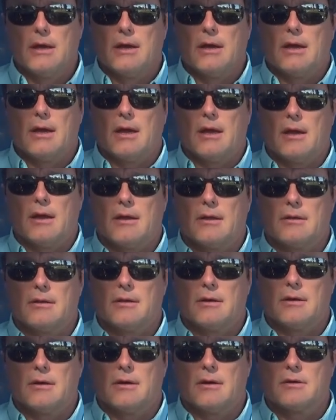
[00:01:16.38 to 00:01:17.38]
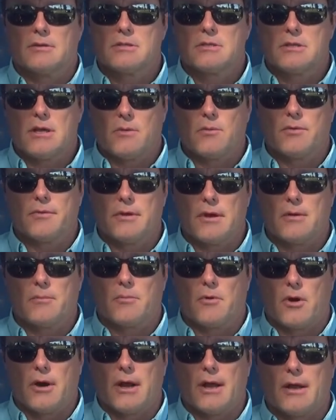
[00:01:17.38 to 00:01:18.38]
and stay with that
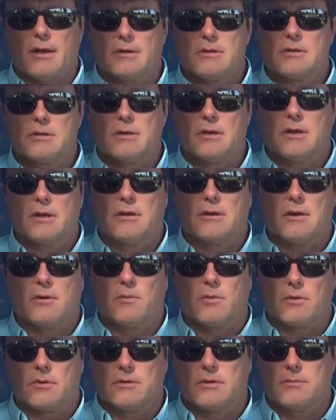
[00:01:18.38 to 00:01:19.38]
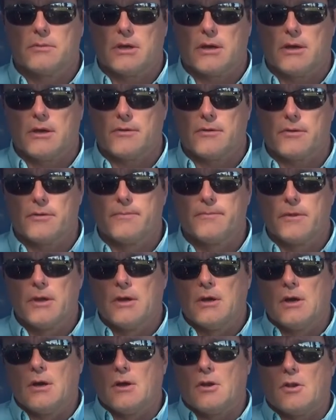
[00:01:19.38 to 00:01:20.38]
brand and network them together.
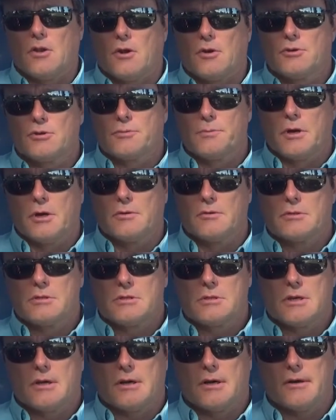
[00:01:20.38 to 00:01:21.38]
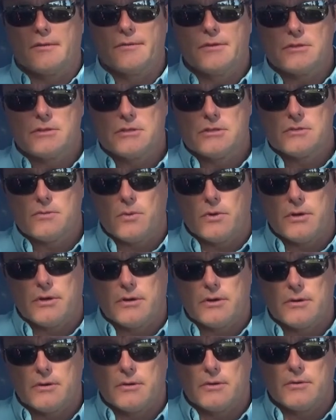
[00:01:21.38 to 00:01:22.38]
Large boats, this is
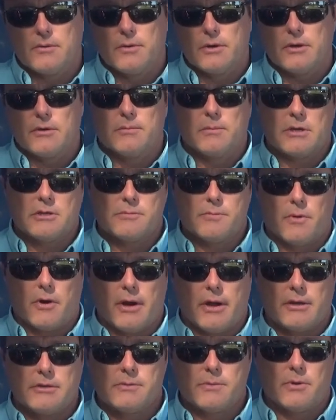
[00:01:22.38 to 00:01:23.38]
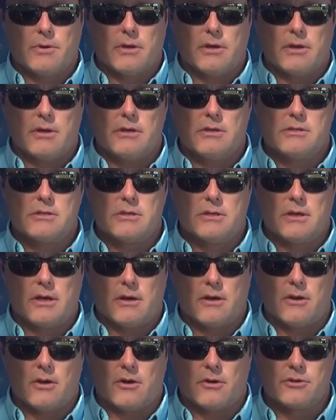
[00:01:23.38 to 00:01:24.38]
where we can mix brands pretty easily on
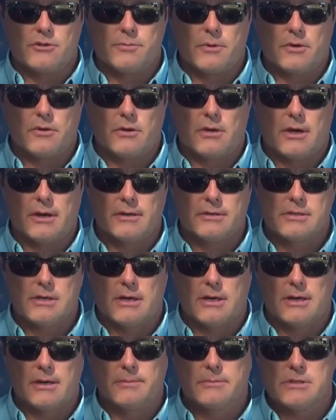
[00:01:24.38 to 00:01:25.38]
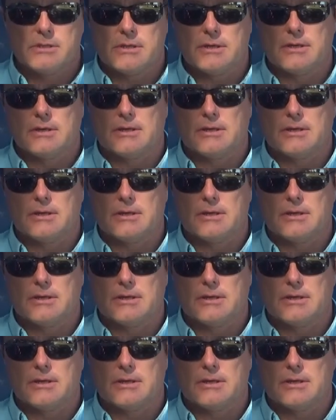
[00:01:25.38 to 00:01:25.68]
a large boat a lot of times.